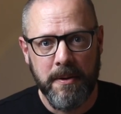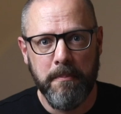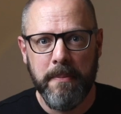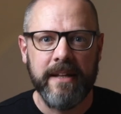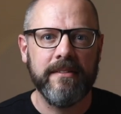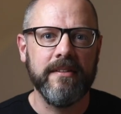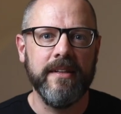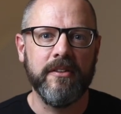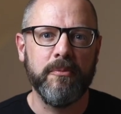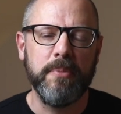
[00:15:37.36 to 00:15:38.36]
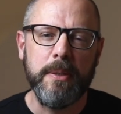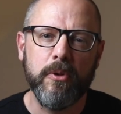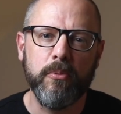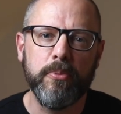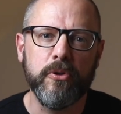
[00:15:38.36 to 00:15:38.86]
meant that
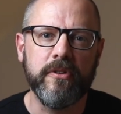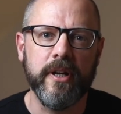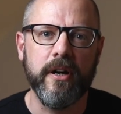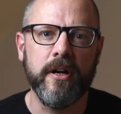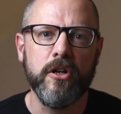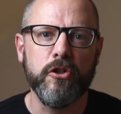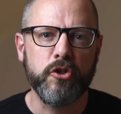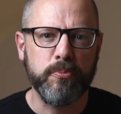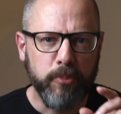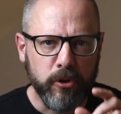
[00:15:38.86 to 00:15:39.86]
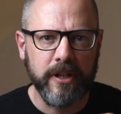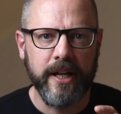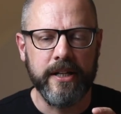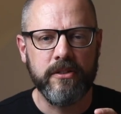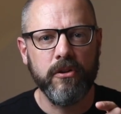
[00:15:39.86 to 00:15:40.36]
people put their
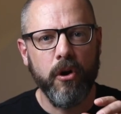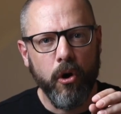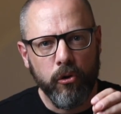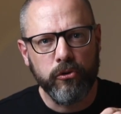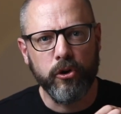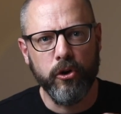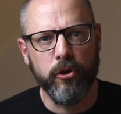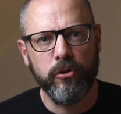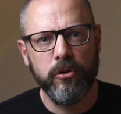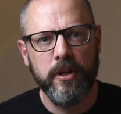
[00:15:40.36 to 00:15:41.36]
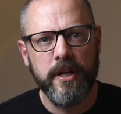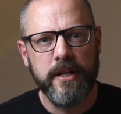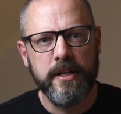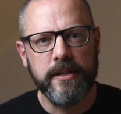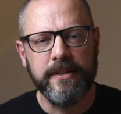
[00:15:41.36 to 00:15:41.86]
spotlight on the girl,
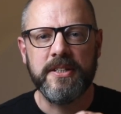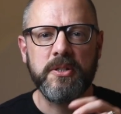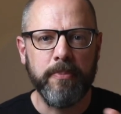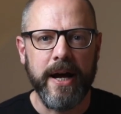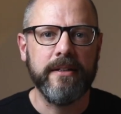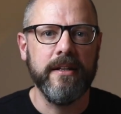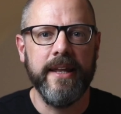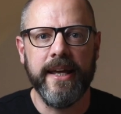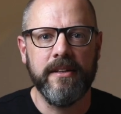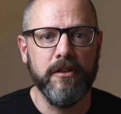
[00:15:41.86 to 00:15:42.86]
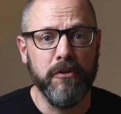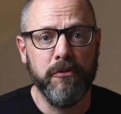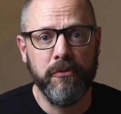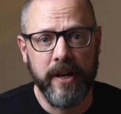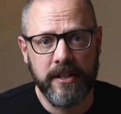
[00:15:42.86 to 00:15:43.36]
despite the negative
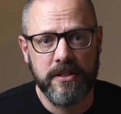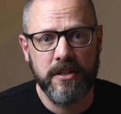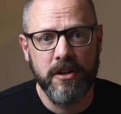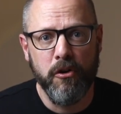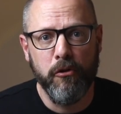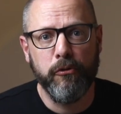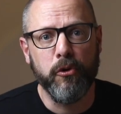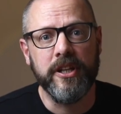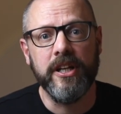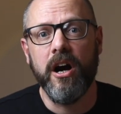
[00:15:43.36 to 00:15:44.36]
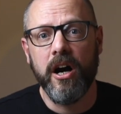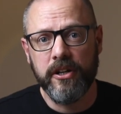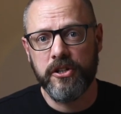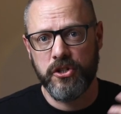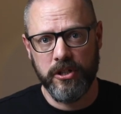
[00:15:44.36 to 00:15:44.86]
effect for the
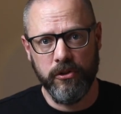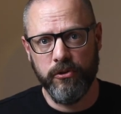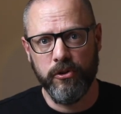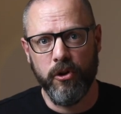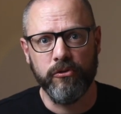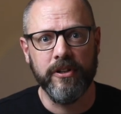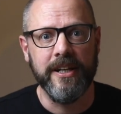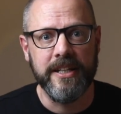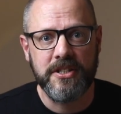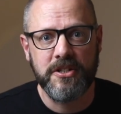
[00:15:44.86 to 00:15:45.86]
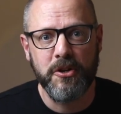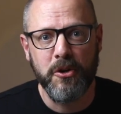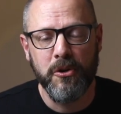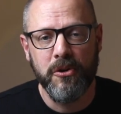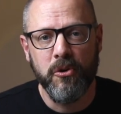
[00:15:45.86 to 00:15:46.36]
other children on the list
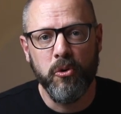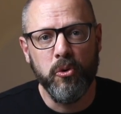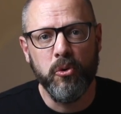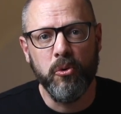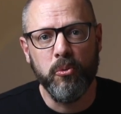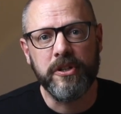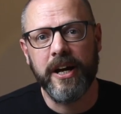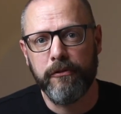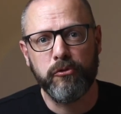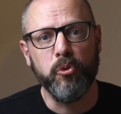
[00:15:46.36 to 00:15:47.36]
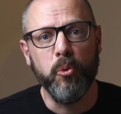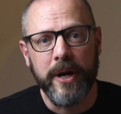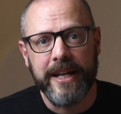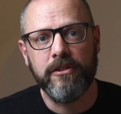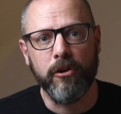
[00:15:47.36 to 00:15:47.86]
who would have to
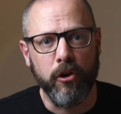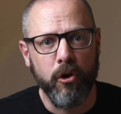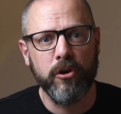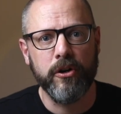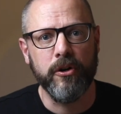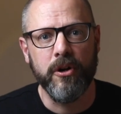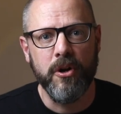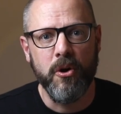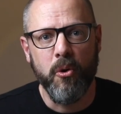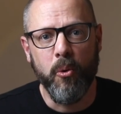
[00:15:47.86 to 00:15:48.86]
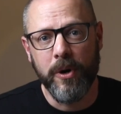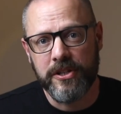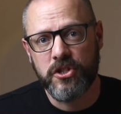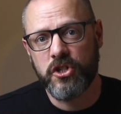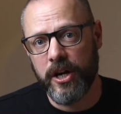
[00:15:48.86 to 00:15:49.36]
wait longer
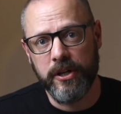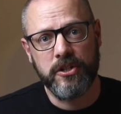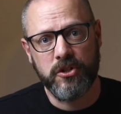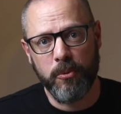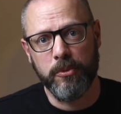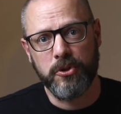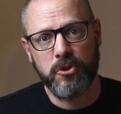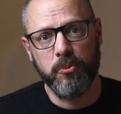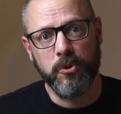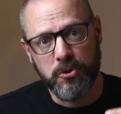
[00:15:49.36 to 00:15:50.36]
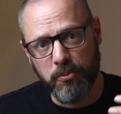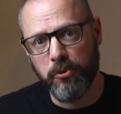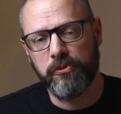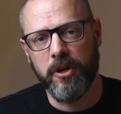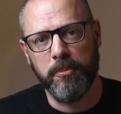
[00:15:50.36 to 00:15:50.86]
once Sherry Summers was
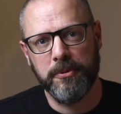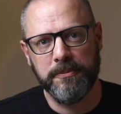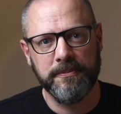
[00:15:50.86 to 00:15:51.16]
moved up.